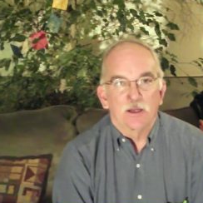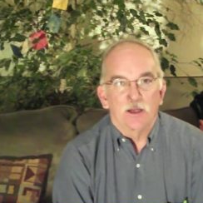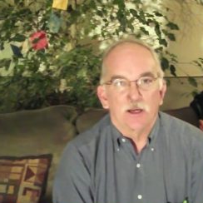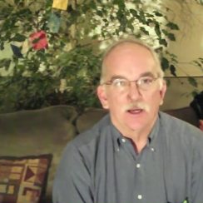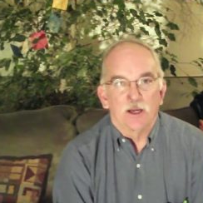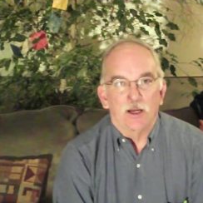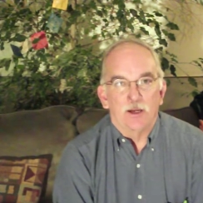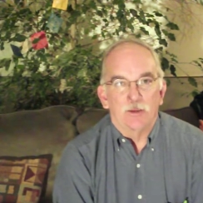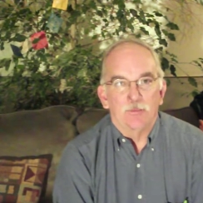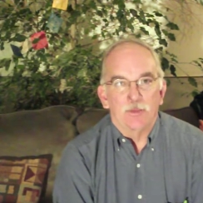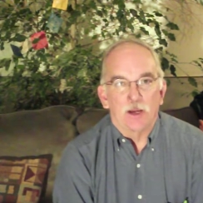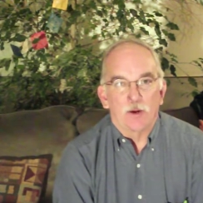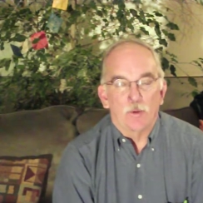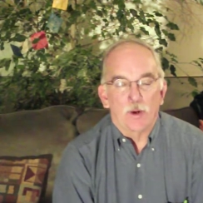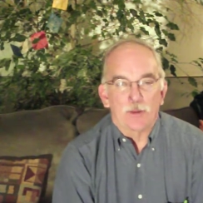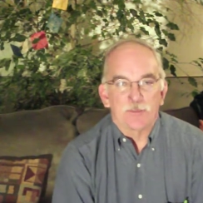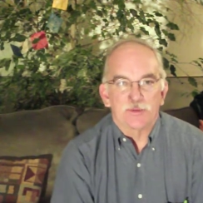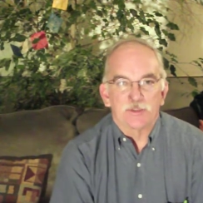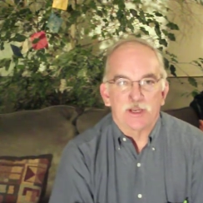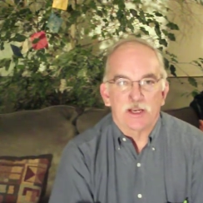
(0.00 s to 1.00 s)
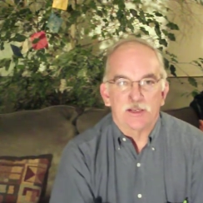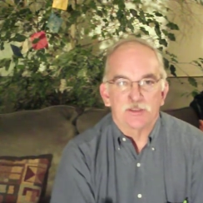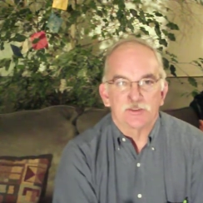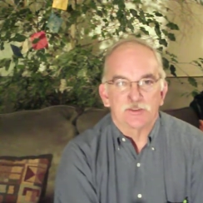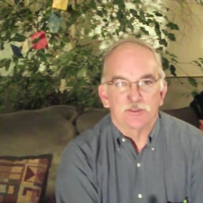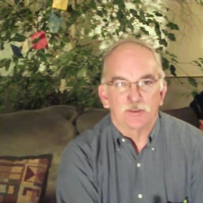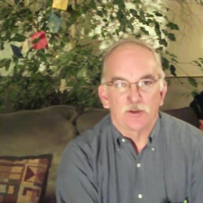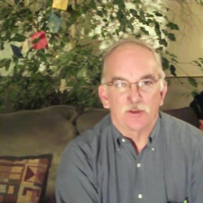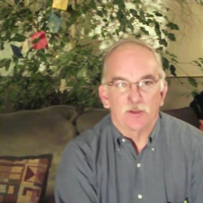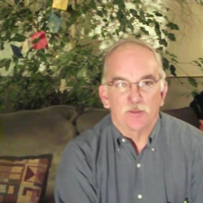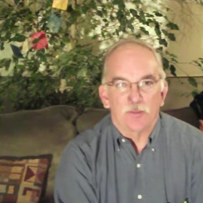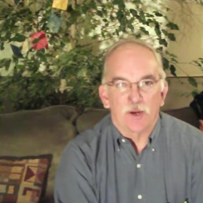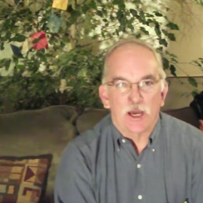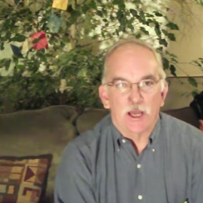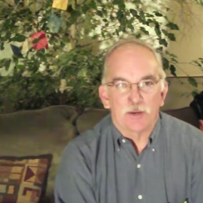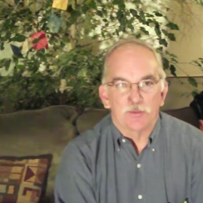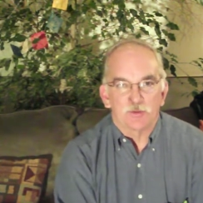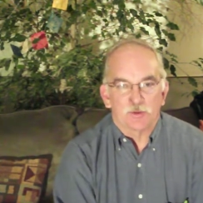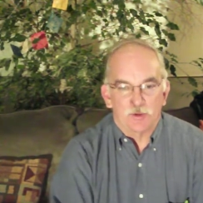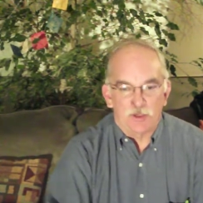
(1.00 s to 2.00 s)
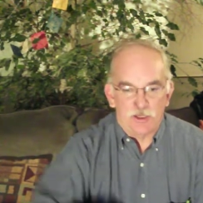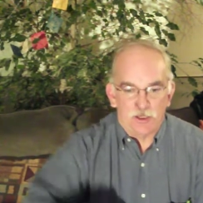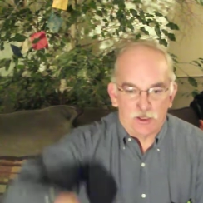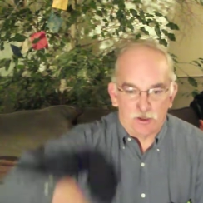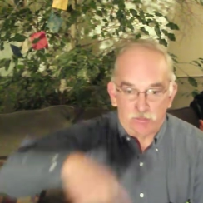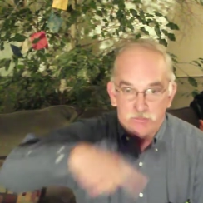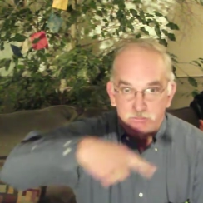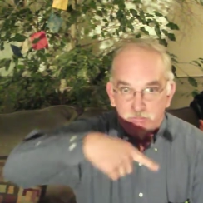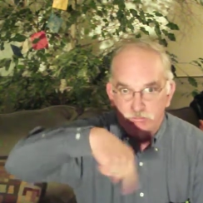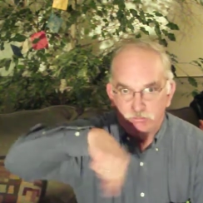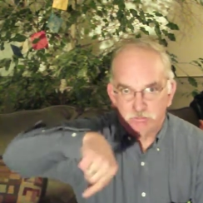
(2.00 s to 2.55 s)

My website's on the bottom of the screen here,